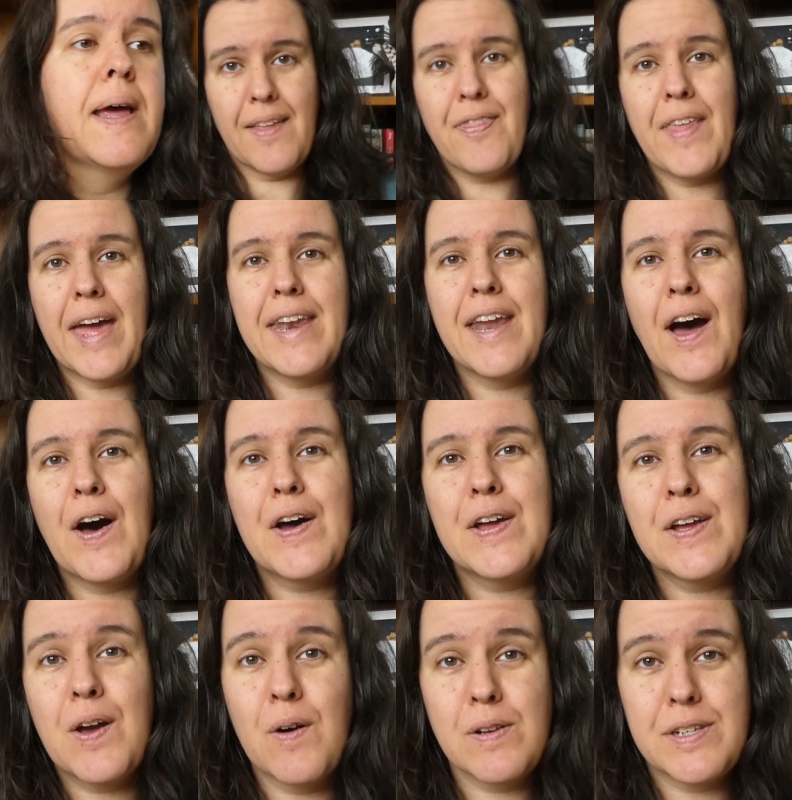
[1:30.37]
Then I
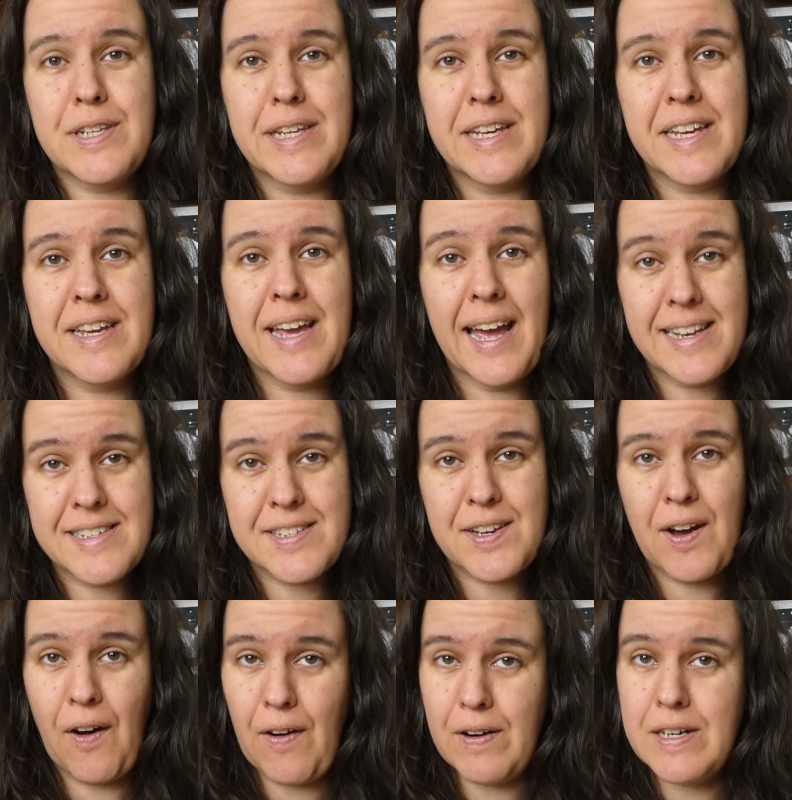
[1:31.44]
got the Cat
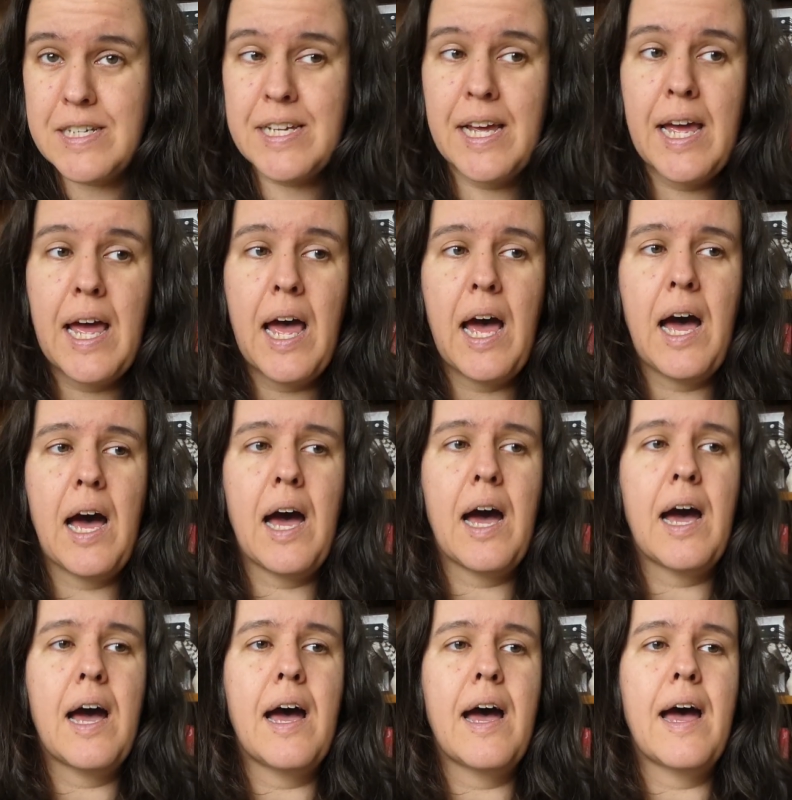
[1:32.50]
card
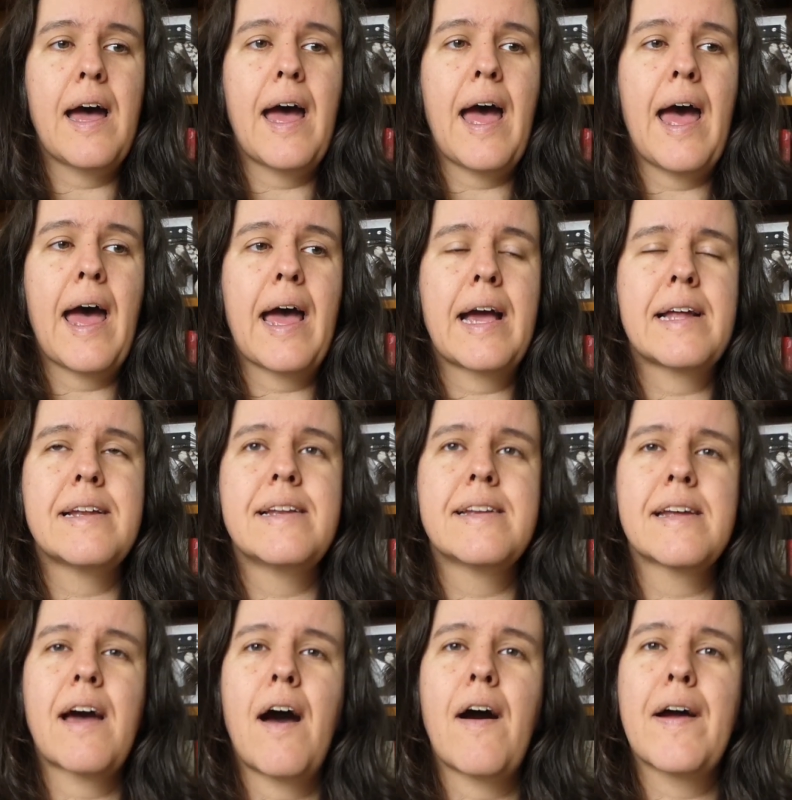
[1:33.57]

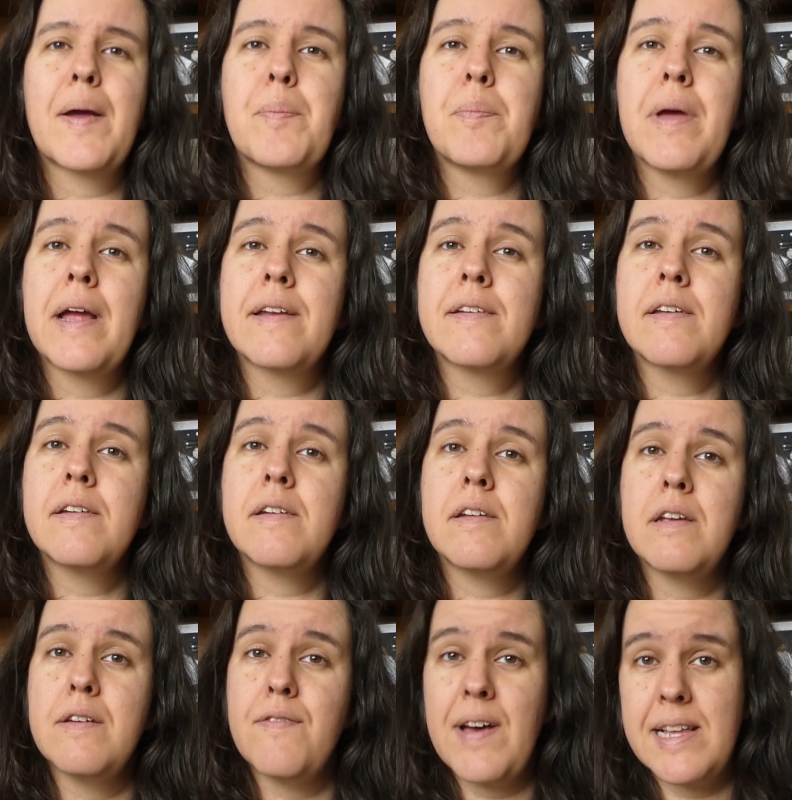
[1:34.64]
and I picked
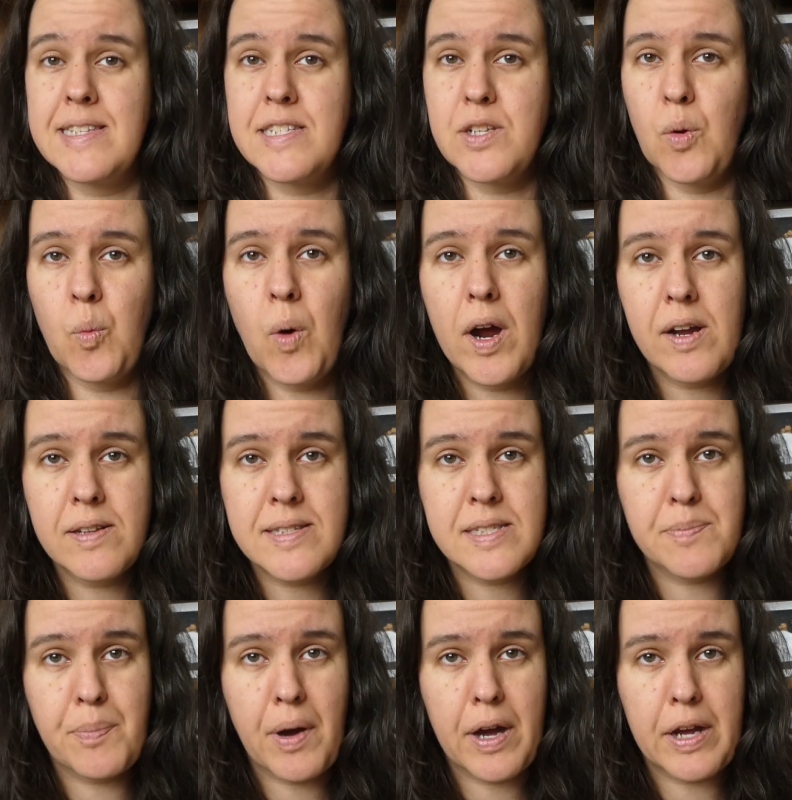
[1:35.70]
The Vast and
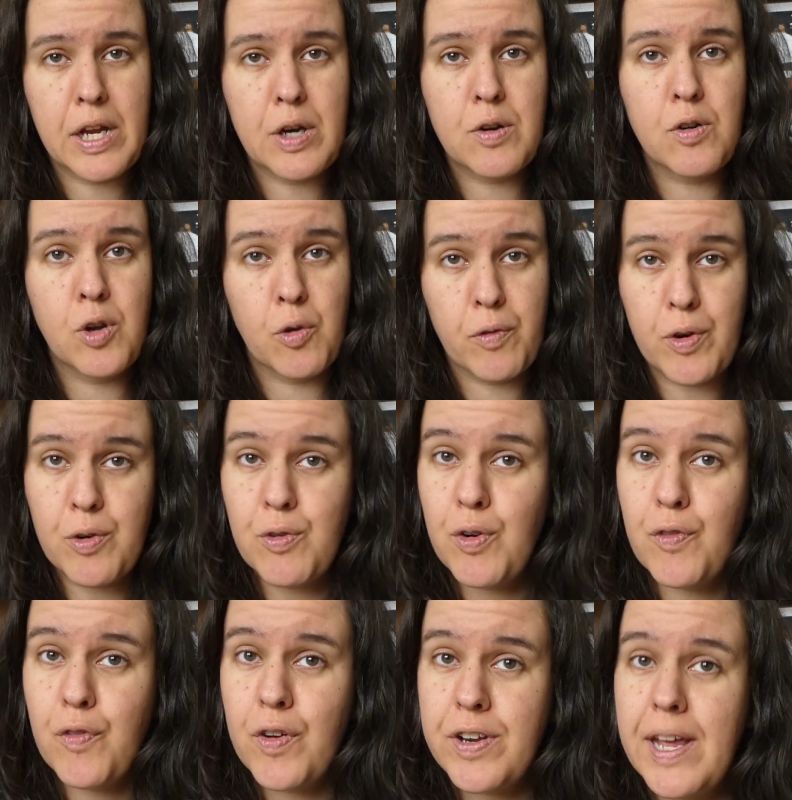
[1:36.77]
Wilds by Lauren
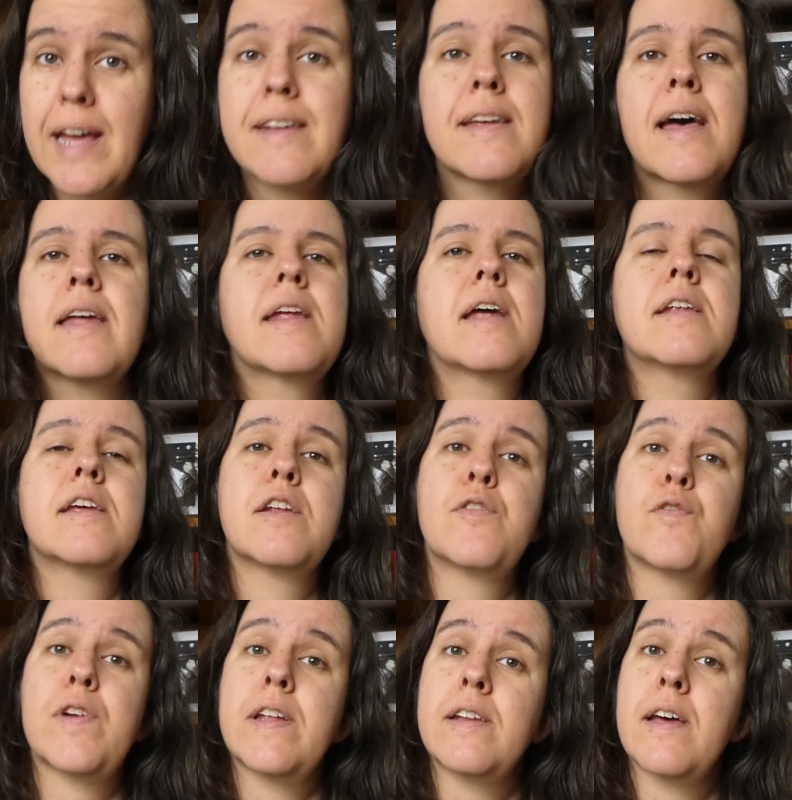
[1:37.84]
Groff for that, and I didn't
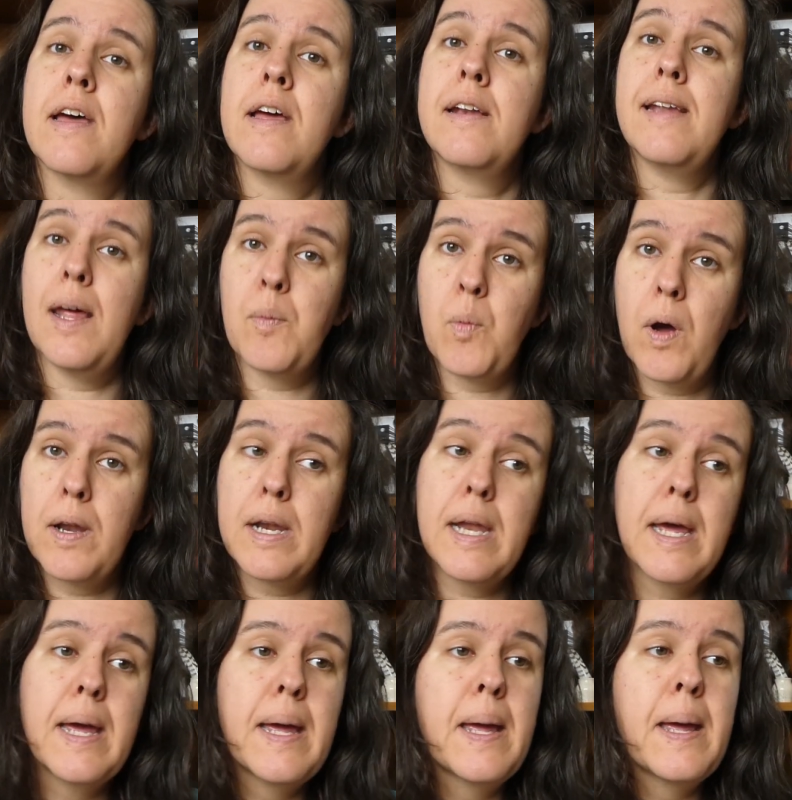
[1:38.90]
read that one.